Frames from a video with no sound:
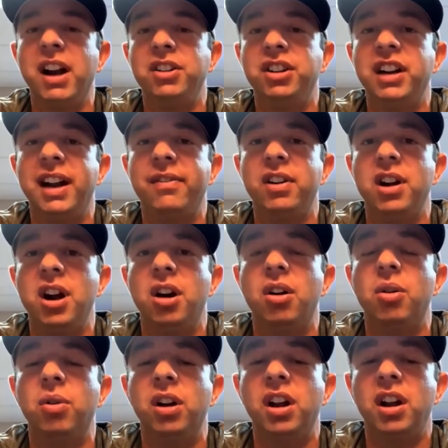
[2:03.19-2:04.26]
You never
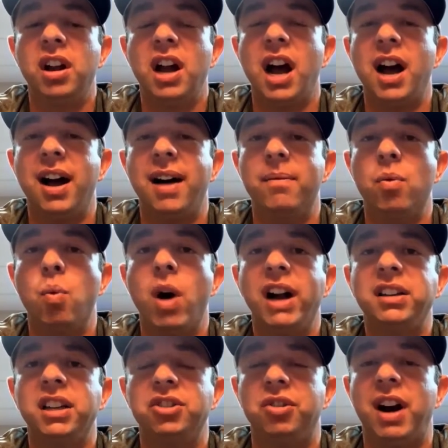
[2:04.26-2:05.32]
know what the
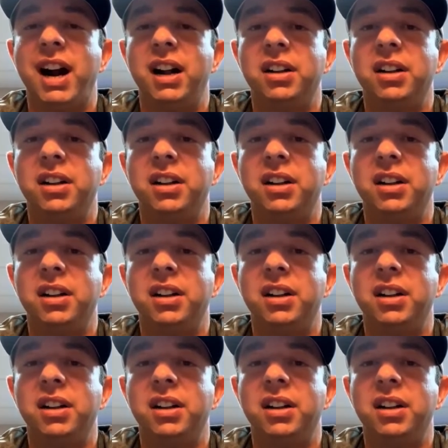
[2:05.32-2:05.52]
trial